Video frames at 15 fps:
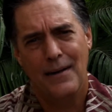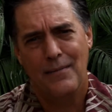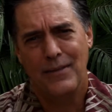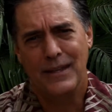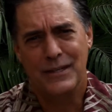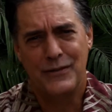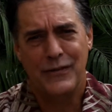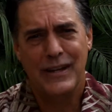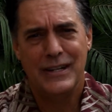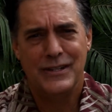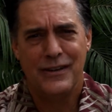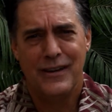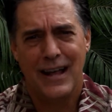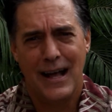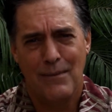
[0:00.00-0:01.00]
these fees
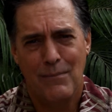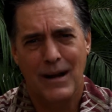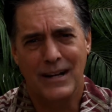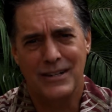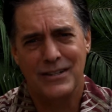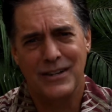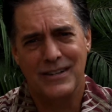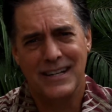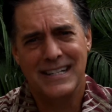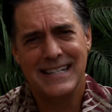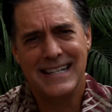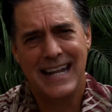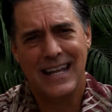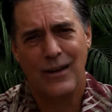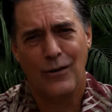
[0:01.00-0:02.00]
are not much, so it doesn't
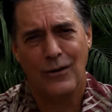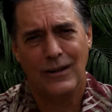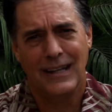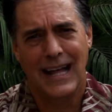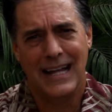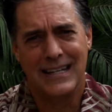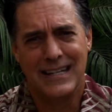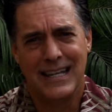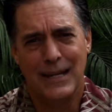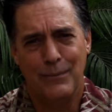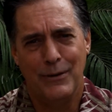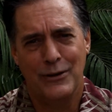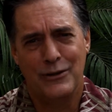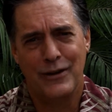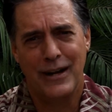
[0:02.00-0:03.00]
take a whole lot to keep
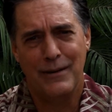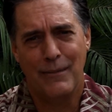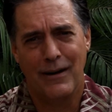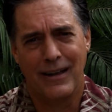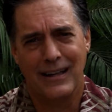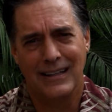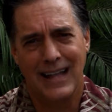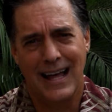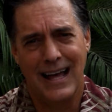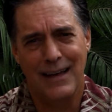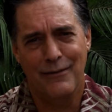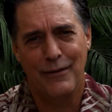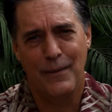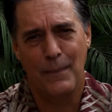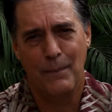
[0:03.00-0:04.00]
your trademark
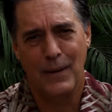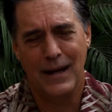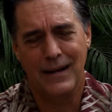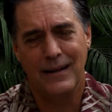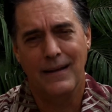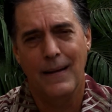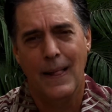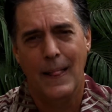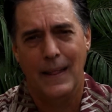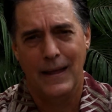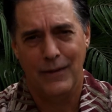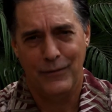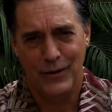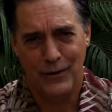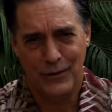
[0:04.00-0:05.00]
alive. But
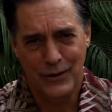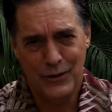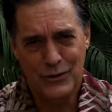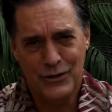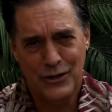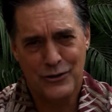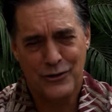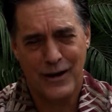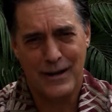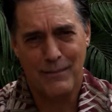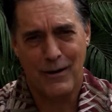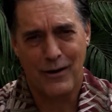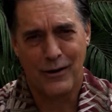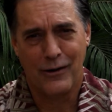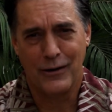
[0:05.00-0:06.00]
if you don't use your
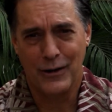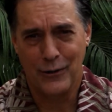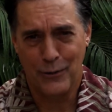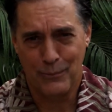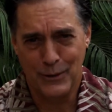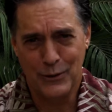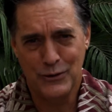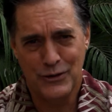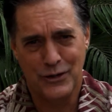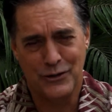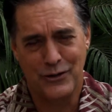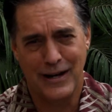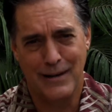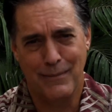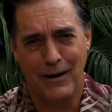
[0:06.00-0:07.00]
trademark or you abuse your
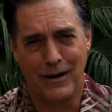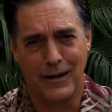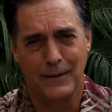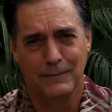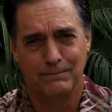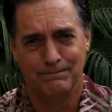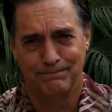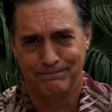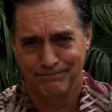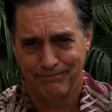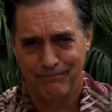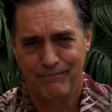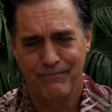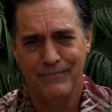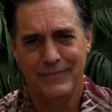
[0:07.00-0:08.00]
trademark,
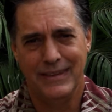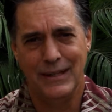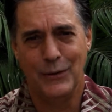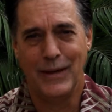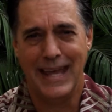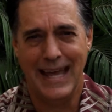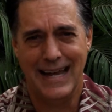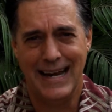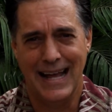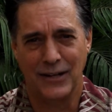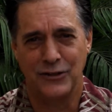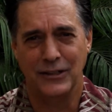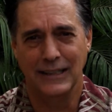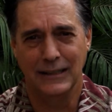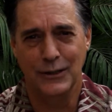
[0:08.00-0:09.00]
you can
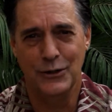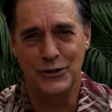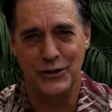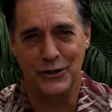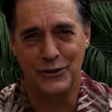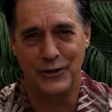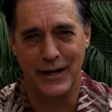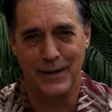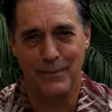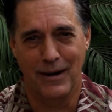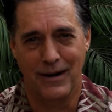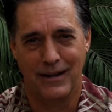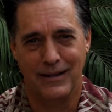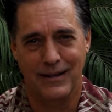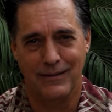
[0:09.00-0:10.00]
actually lose your
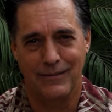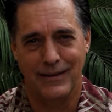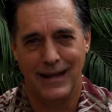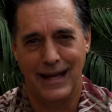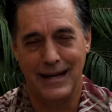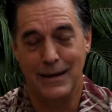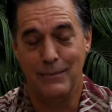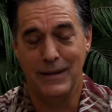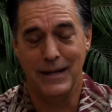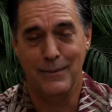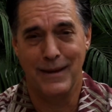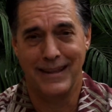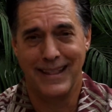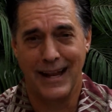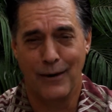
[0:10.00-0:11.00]
trademark. I didn't mean to
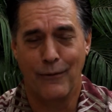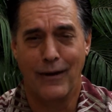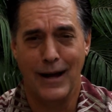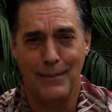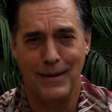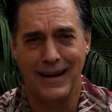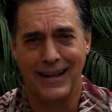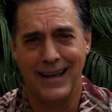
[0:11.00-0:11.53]
make that a rhyme, but it